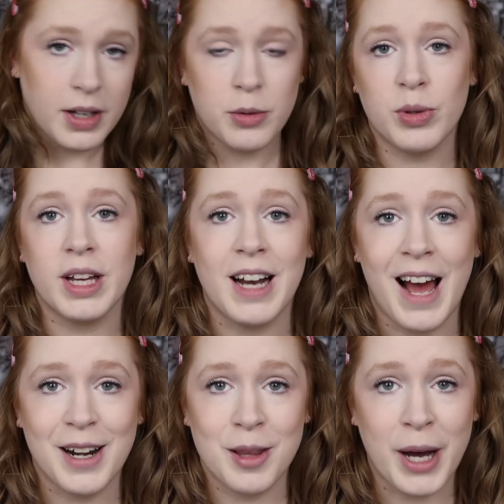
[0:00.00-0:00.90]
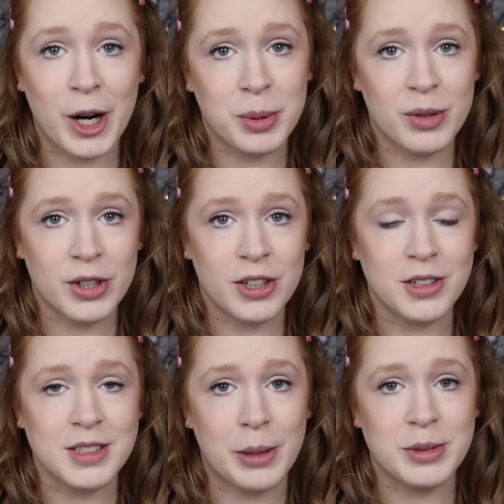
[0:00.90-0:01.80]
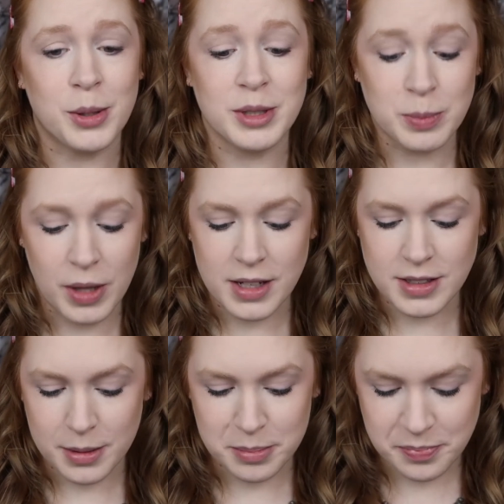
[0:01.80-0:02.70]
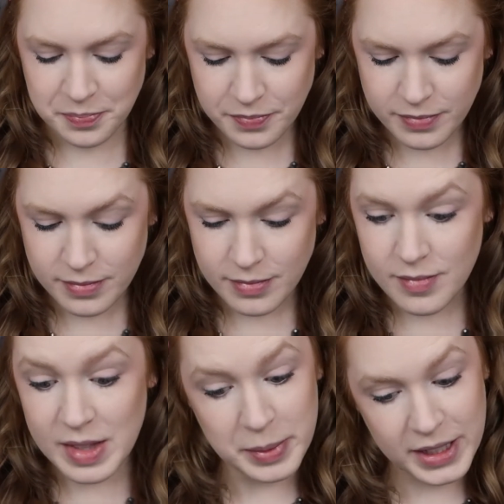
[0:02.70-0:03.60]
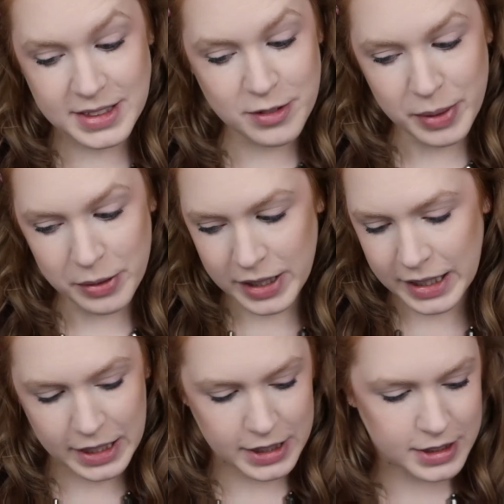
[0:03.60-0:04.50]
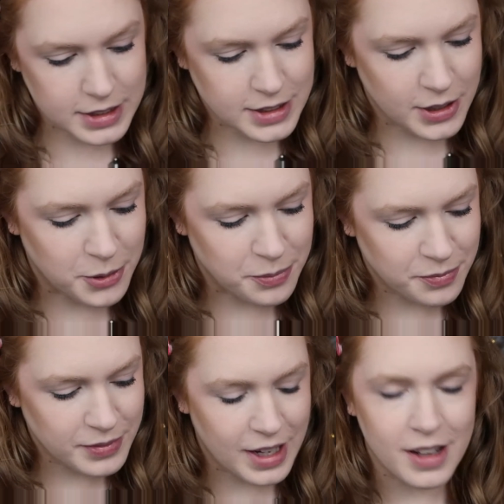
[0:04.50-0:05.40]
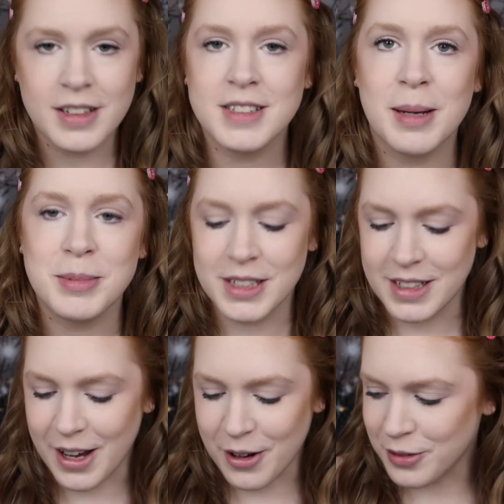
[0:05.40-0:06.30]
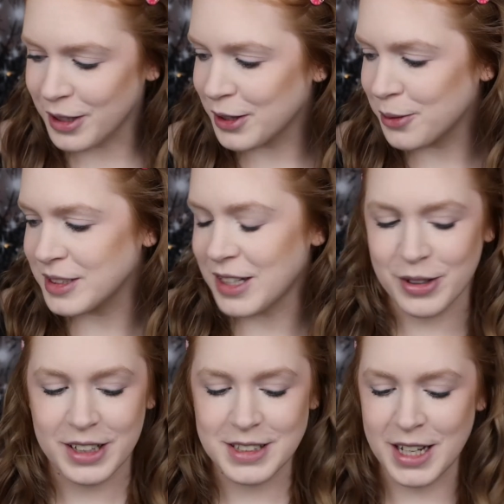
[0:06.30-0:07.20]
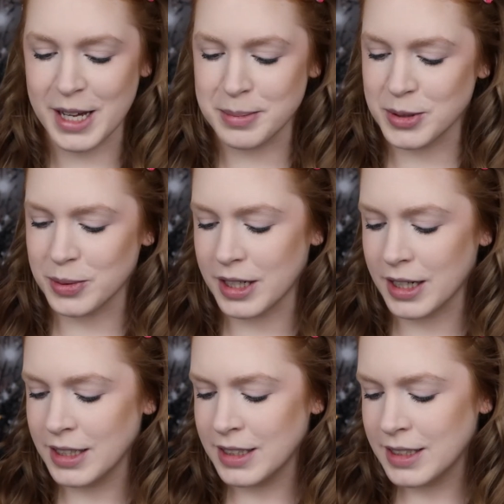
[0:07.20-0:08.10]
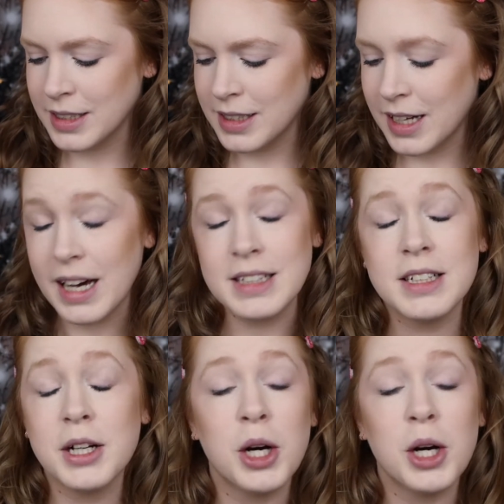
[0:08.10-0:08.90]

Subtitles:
reenact the Powerpuff Girls, I was always Blossom because of my red hair, so I'll accept it now. I feel like there were definitely times where I didn't